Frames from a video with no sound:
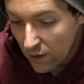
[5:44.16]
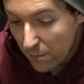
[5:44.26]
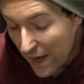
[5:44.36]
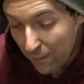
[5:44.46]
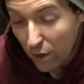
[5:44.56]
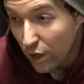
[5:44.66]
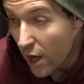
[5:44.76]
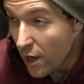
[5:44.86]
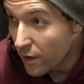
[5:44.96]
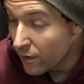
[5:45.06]
Matt
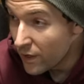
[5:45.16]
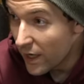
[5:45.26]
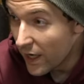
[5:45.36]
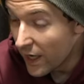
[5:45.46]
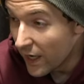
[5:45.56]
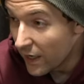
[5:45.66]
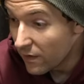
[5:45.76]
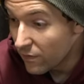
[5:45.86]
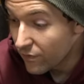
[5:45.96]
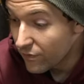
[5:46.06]
Marlone,
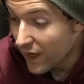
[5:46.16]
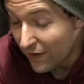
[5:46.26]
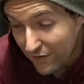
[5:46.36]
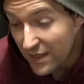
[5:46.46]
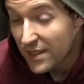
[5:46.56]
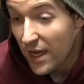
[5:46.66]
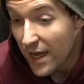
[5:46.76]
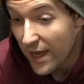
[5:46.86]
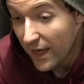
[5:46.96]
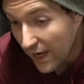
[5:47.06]
uh, IV
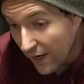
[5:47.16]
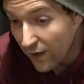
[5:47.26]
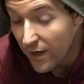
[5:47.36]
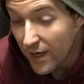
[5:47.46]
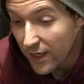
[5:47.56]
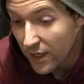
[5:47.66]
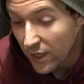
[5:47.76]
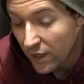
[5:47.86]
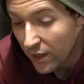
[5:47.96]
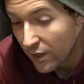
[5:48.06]
Tech, Eric,
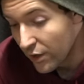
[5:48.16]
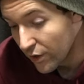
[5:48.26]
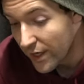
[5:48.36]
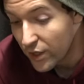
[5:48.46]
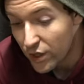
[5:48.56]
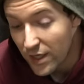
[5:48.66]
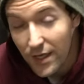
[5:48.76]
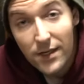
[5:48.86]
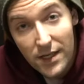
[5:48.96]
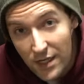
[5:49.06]

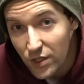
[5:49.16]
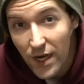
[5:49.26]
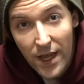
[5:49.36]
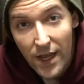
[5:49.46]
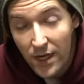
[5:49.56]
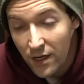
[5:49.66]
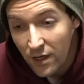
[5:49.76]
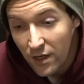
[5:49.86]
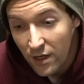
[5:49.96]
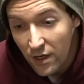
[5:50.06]
Christian, DJ,
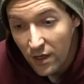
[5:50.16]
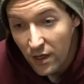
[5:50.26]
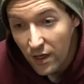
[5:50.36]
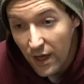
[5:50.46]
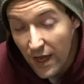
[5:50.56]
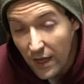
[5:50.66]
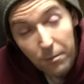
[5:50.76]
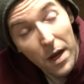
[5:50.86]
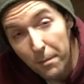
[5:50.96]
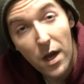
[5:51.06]
and
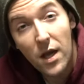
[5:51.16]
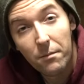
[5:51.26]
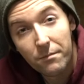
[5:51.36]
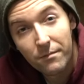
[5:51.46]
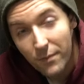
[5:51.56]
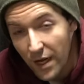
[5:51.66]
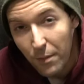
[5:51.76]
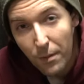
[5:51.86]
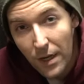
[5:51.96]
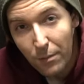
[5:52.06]
my mom. Man,
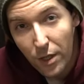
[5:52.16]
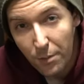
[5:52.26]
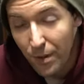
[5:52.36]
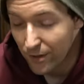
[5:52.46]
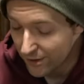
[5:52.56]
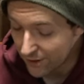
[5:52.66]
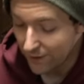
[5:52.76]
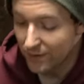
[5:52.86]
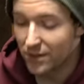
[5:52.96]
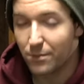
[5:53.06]
my mom bought a poster
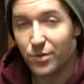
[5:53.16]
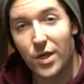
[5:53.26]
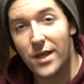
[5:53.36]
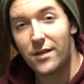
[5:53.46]
and some shit.